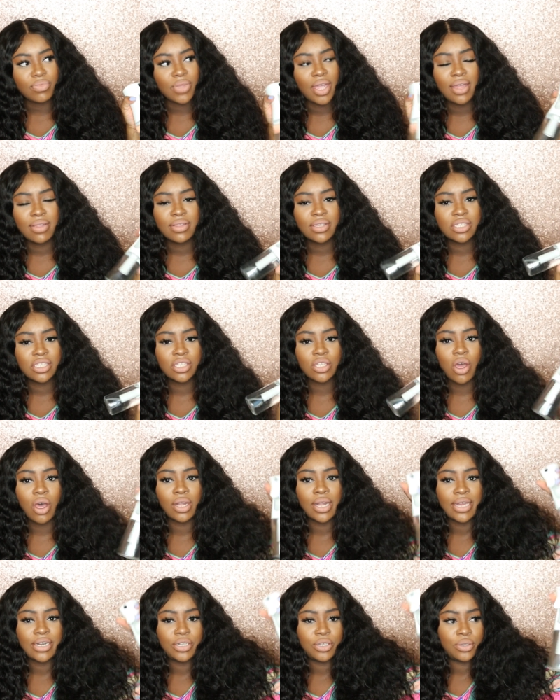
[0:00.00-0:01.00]
and this is
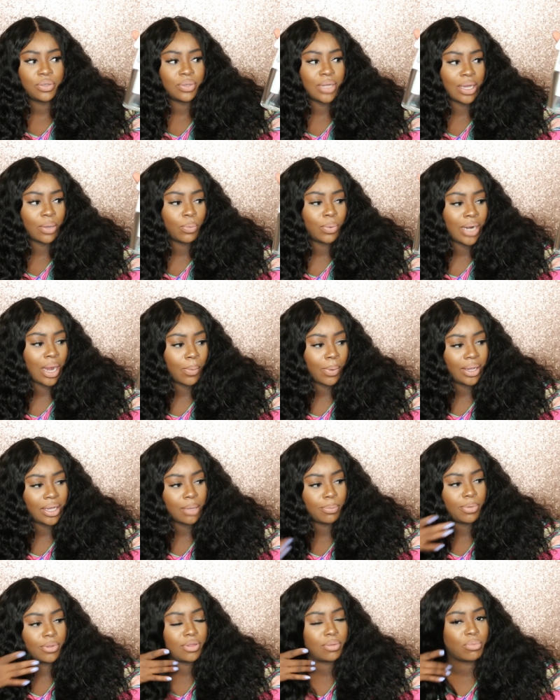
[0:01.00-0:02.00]
all I do. Like, when I wake
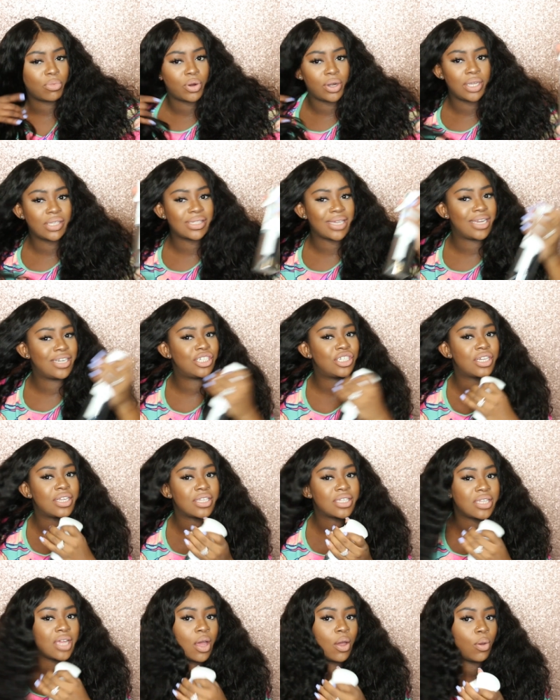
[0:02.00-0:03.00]
up in the mornings, I
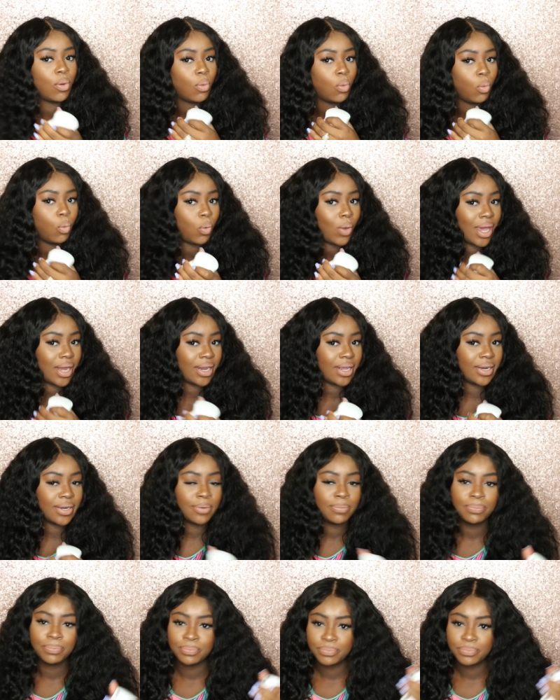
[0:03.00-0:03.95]
just wet it,